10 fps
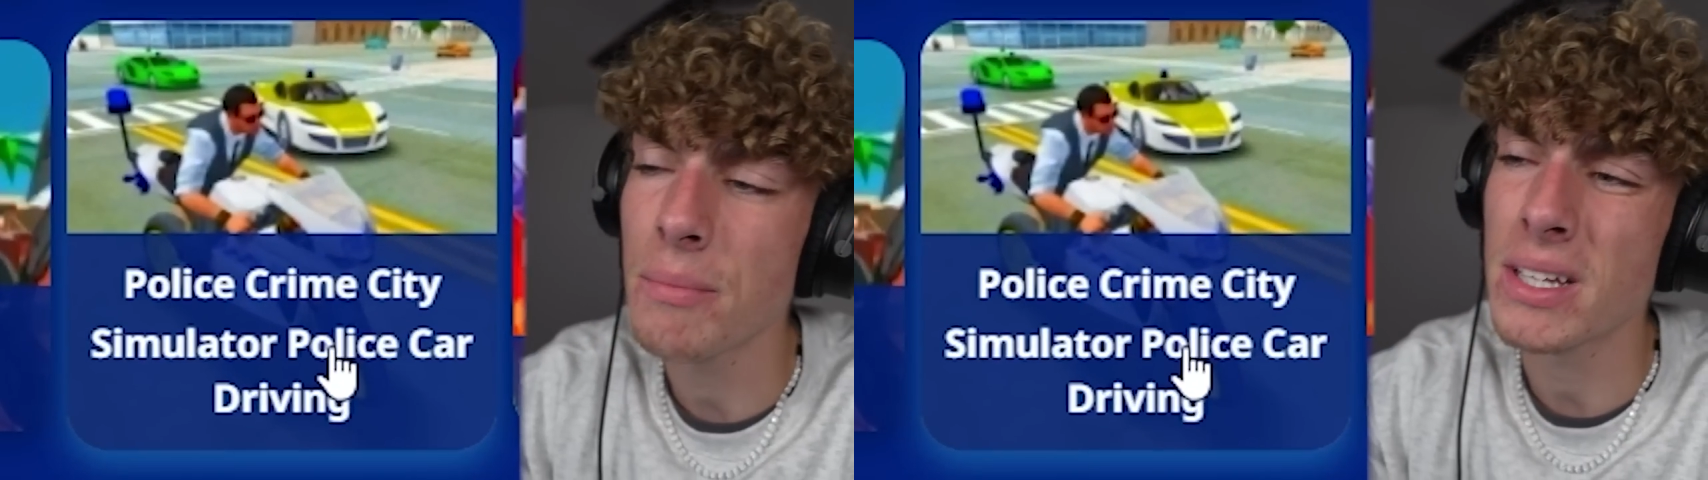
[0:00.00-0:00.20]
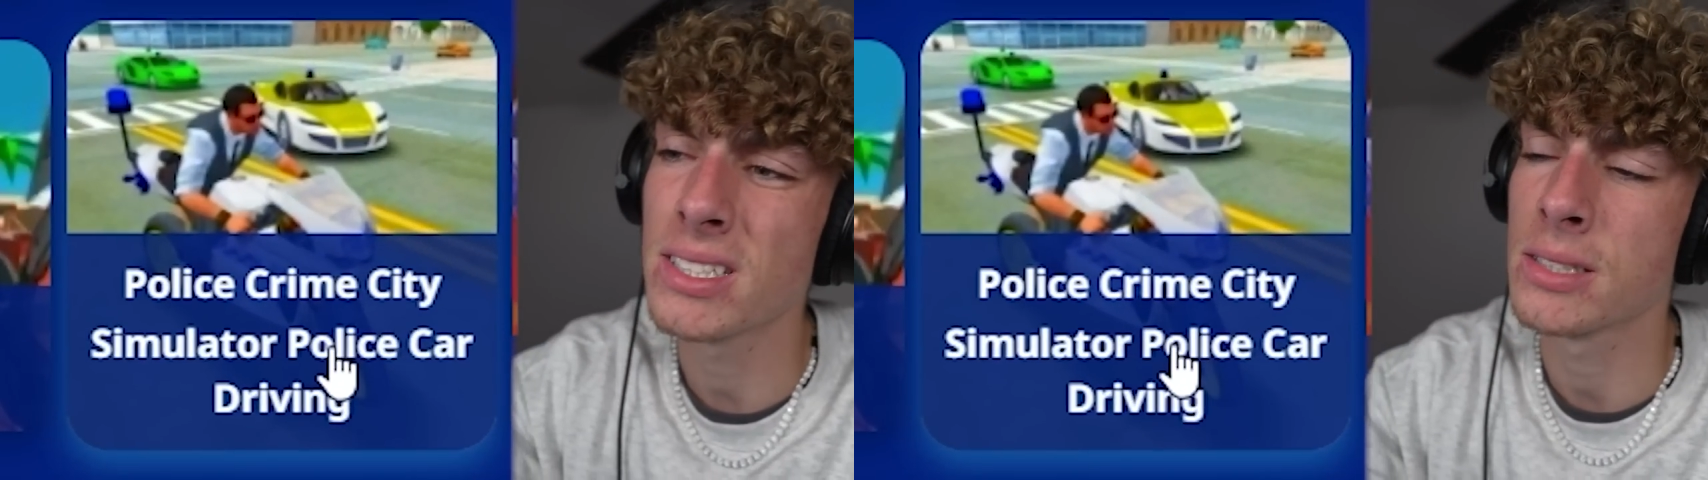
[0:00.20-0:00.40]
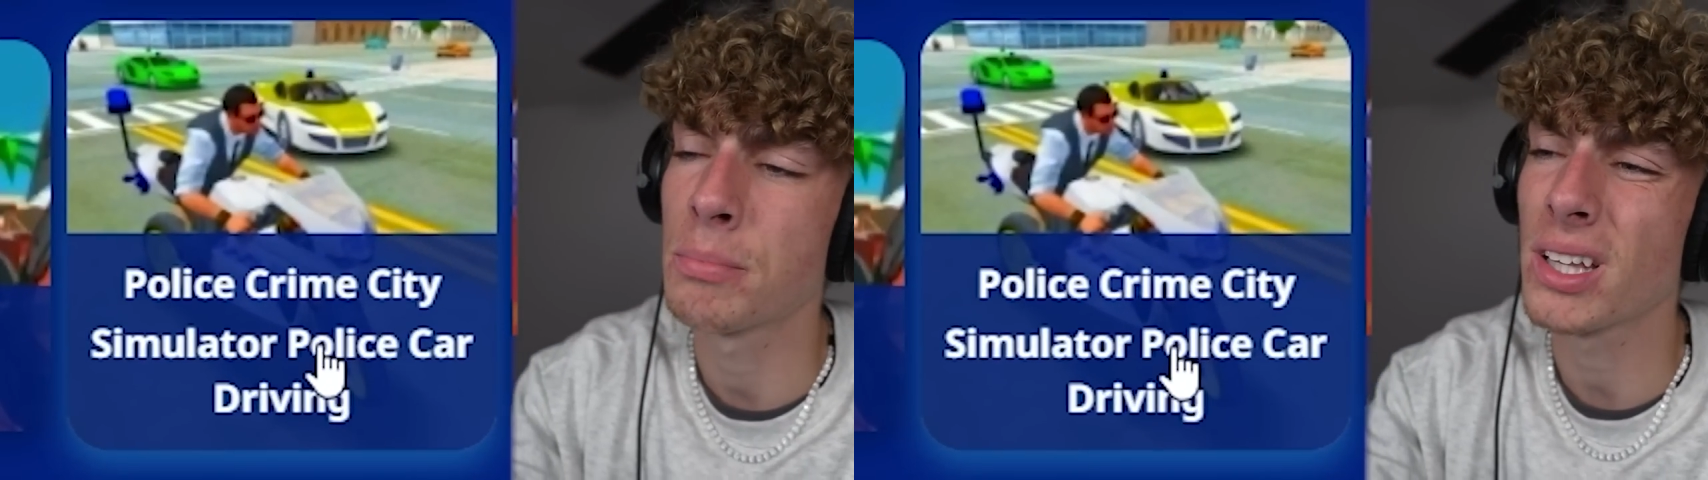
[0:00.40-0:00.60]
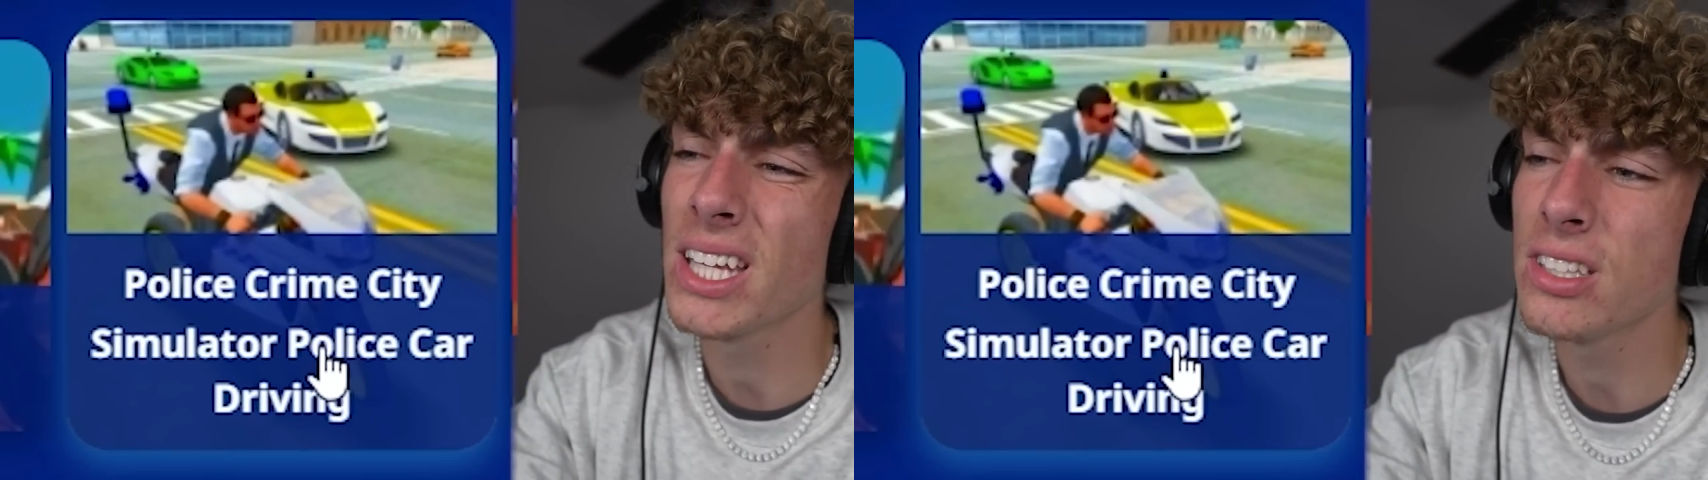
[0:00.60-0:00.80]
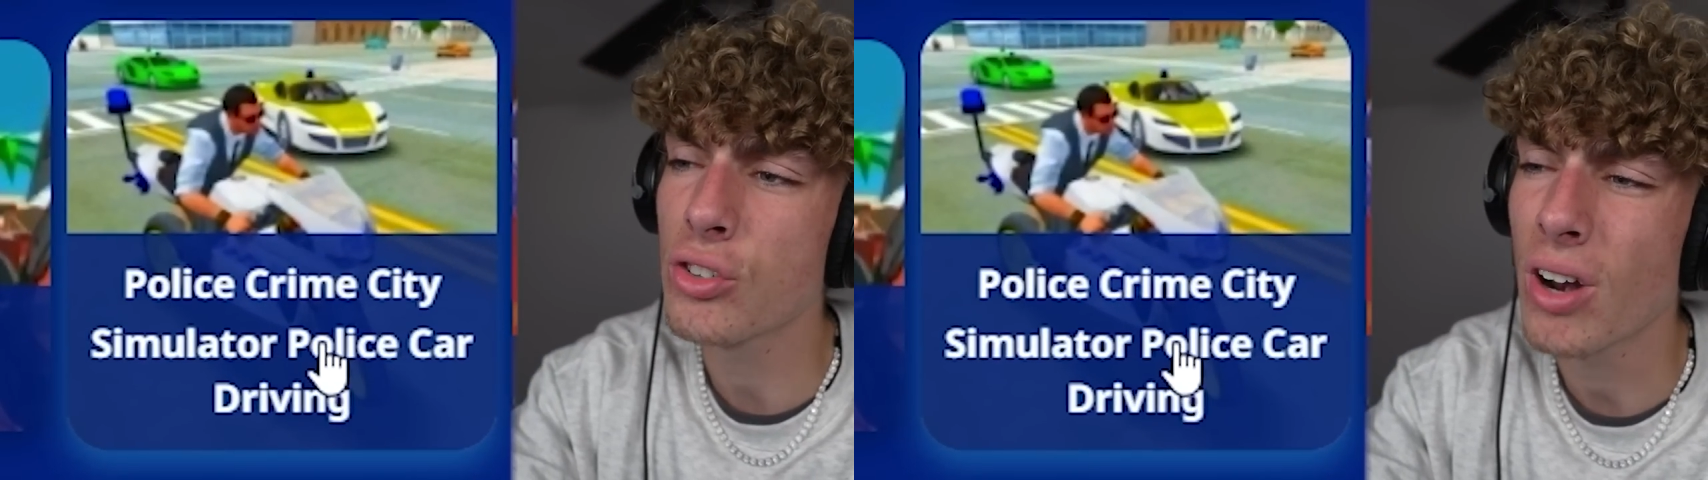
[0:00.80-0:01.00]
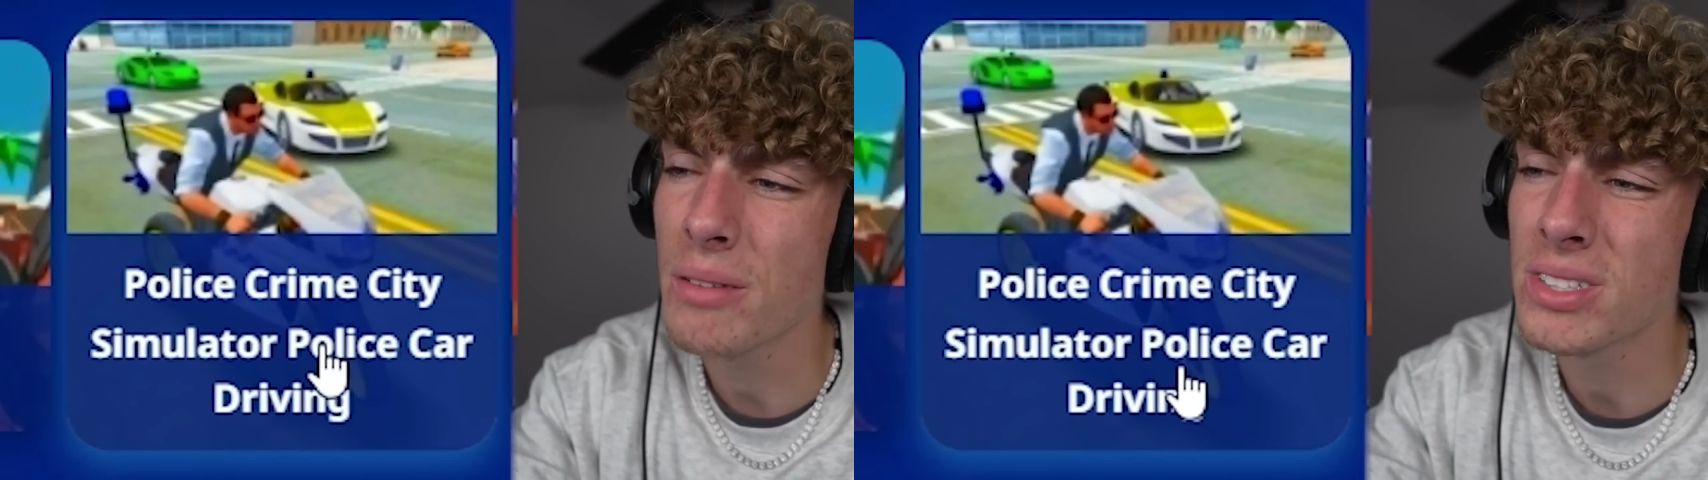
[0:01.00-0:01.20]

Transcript: a game that says Police Crime